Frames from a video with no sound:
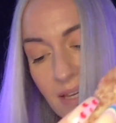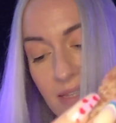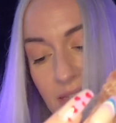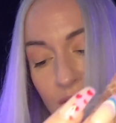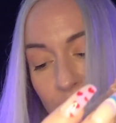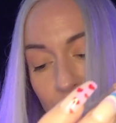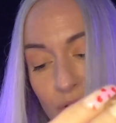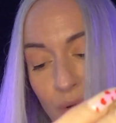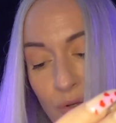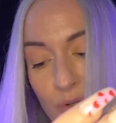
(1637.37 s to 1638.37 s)

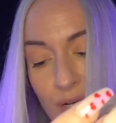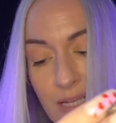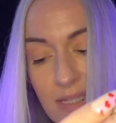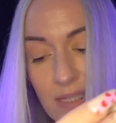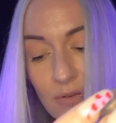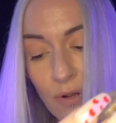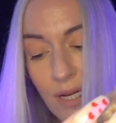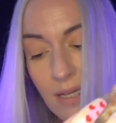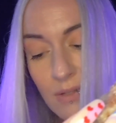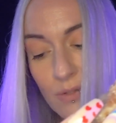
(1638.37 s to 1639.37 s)
Sunstone treats
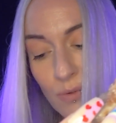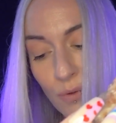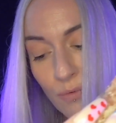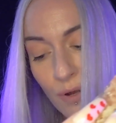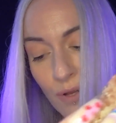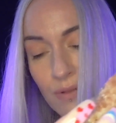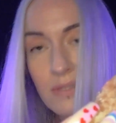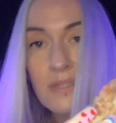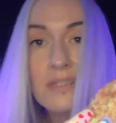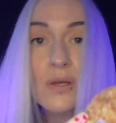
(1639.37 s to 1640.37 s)
chronic sore
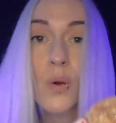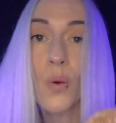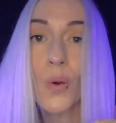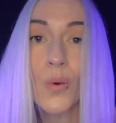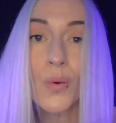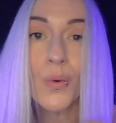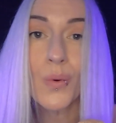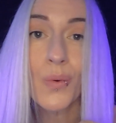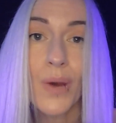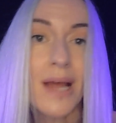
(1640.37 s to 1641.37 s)
throats. Oh,
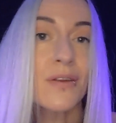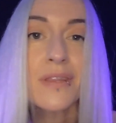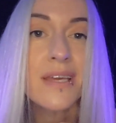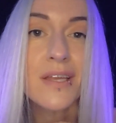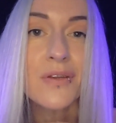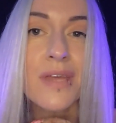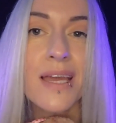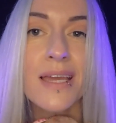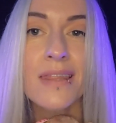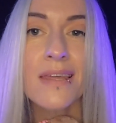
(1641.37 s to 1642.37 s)
I don't think I knew that
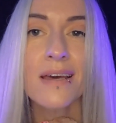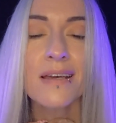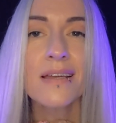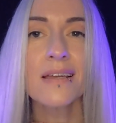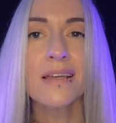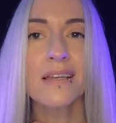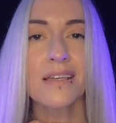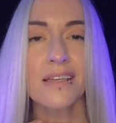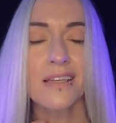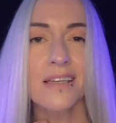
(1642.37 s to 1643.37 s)
either.
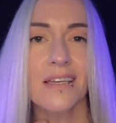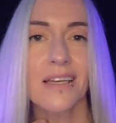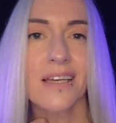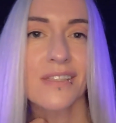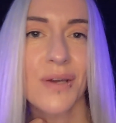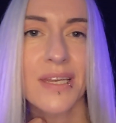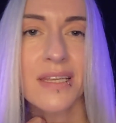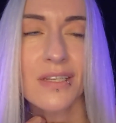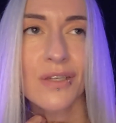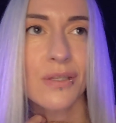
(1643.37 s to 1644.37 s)
So I need
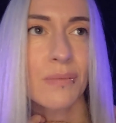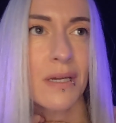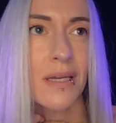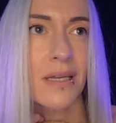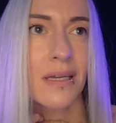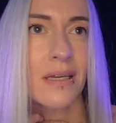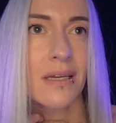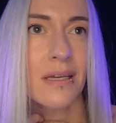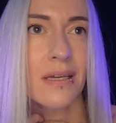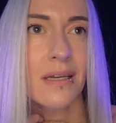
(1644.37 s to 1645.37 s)
to use my...
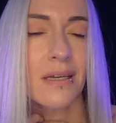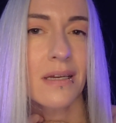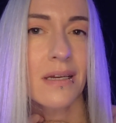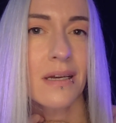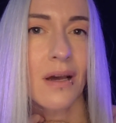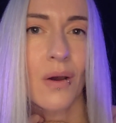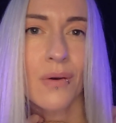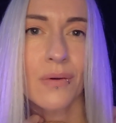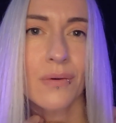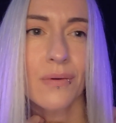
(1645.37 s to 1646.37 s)

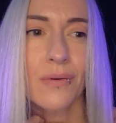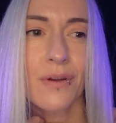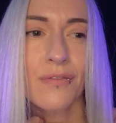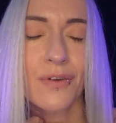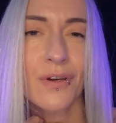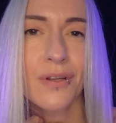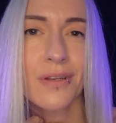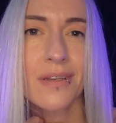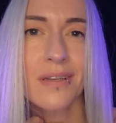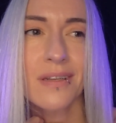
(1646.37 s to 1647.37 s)
Oh, I've forgotten.
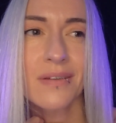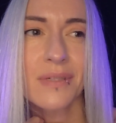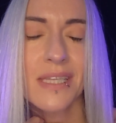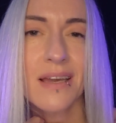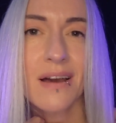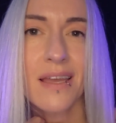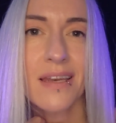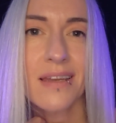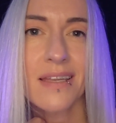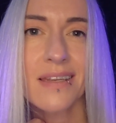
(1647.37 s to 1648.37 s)
Was it
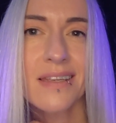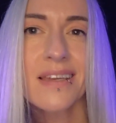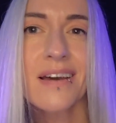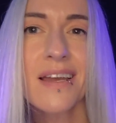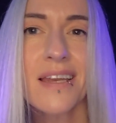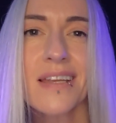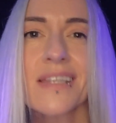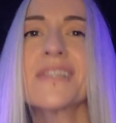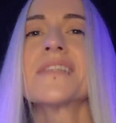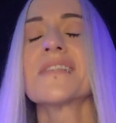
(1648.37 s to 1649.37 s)
Kyanite? Kyanite
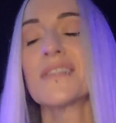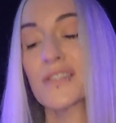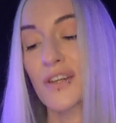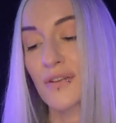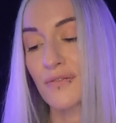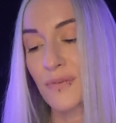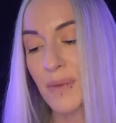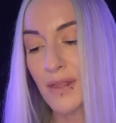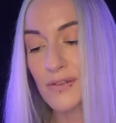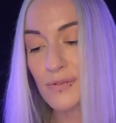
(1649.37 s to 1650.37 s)
and the sunstone for
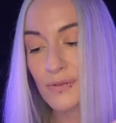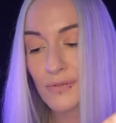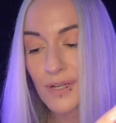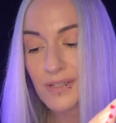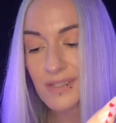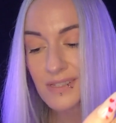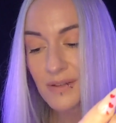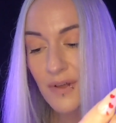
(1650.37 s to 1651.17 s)
my sore throats.